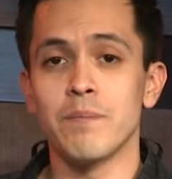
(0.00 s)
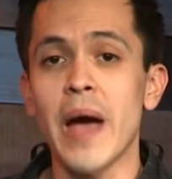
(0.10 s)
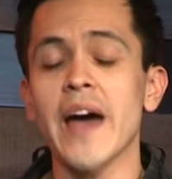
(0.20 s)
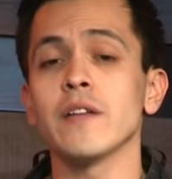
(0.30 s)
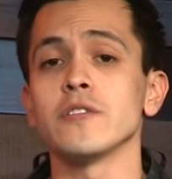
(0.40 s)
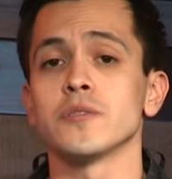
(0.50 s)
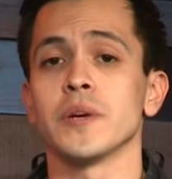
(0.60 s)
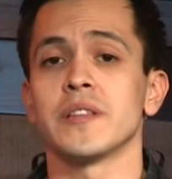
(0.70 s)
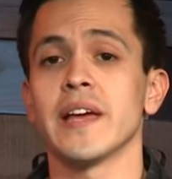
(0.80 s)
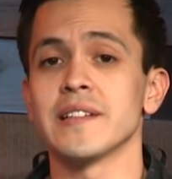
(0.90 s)
battles
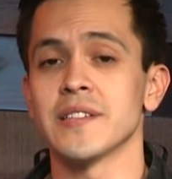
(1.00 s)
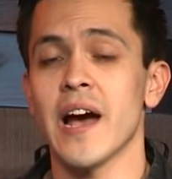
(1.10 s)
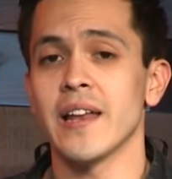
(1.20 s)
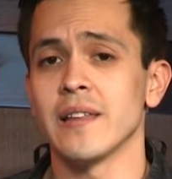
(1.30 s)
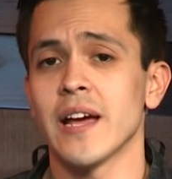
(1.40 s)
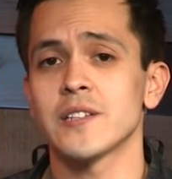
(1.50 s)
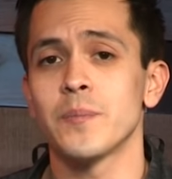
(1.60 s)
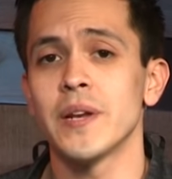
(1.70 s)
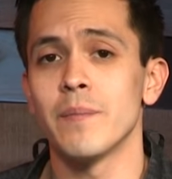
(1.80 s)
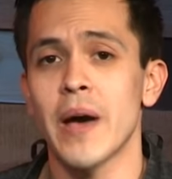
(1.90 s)
with anxiety. That's
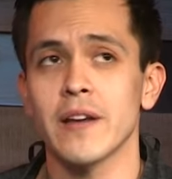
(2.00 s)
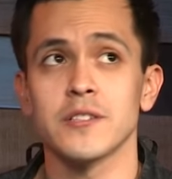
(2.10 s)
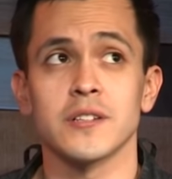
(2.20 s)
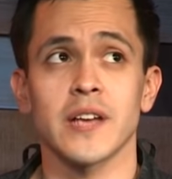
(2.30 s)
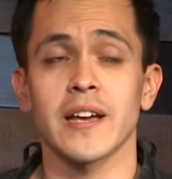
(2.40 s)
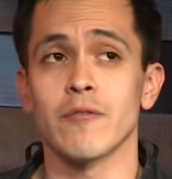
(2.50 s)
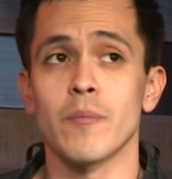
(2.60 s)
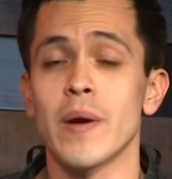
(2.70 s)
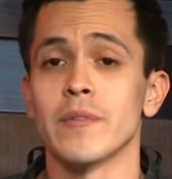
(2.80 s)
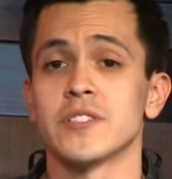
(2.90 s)
been a battle since I can
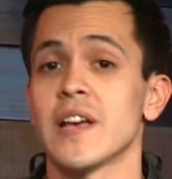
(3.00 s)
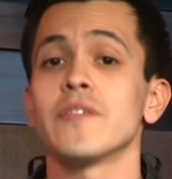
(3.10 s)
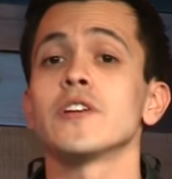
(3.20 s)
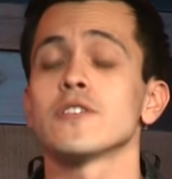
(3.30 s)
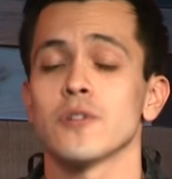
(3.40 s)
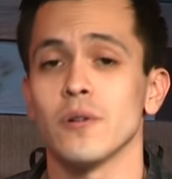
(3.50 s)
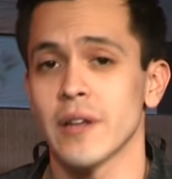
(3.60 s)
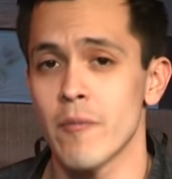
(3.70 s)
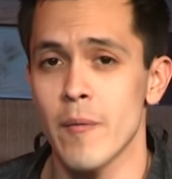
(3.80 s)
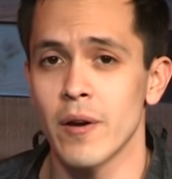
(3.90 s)
remember, seven years old. I
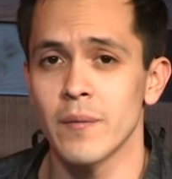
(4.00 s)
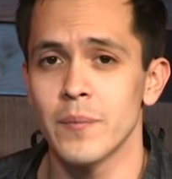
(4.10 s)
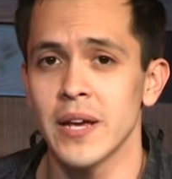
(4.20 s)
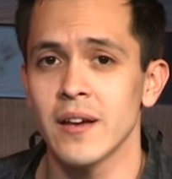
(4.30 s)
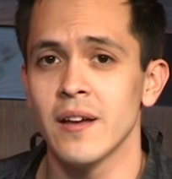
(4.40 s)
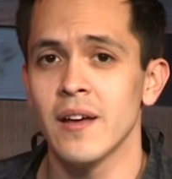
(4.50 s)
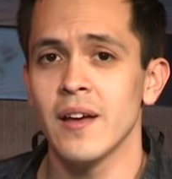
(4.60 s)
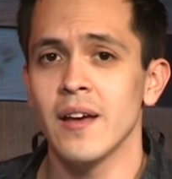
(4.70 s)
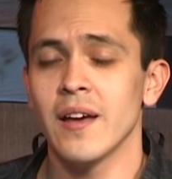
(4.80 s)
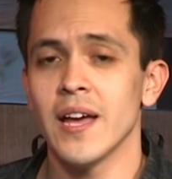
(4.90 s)
remember it being
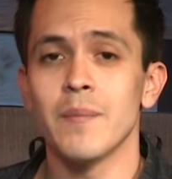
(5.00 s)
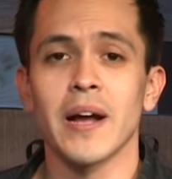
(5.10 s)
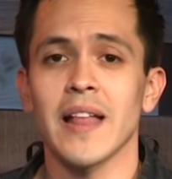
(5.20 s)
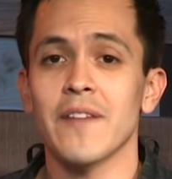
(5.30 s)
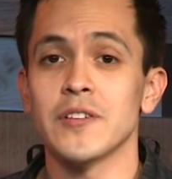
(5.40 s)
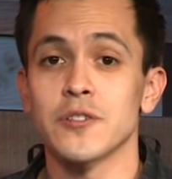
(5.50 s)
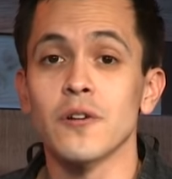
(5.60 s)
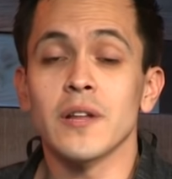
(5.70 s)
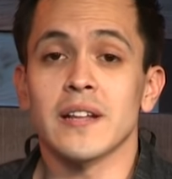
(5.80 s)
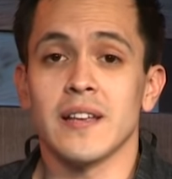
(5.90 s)
in my life as
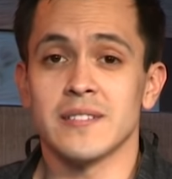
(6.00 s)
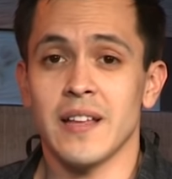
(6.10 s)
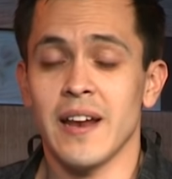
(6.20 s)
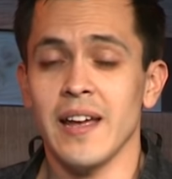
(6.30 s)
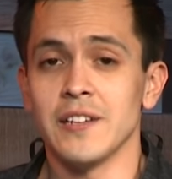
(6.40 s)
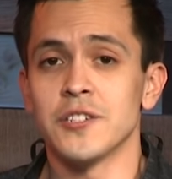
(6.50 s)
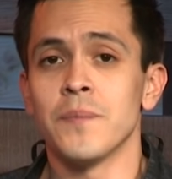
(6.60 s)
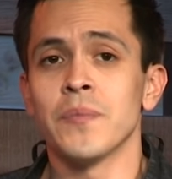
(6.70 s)
early as, as that age.